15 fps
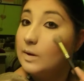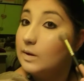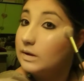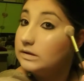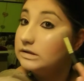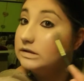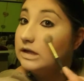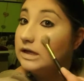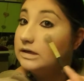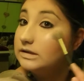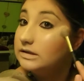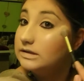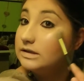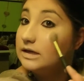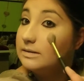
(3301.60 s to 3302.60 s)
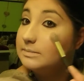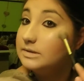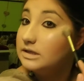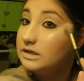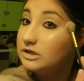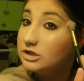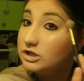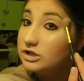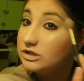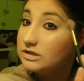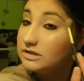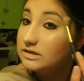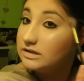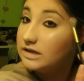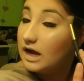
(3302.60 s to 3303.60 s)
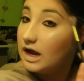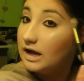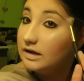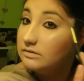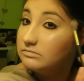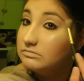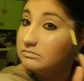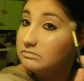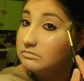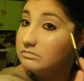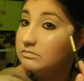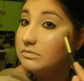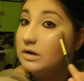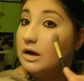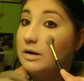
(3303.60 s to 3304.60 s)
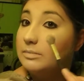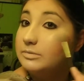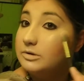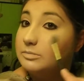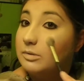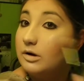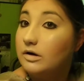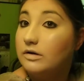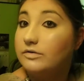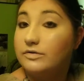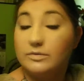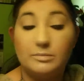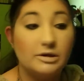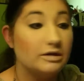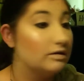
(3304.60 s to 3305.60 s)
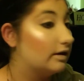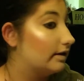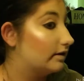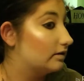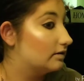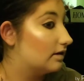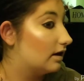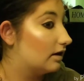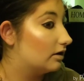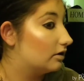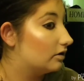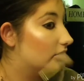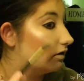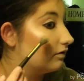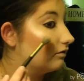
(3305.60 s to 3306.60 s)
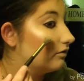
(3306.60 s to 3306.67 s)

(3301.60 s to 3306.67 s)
Because a lot of the times, it's just not up to par for me. Like, it's not good enough.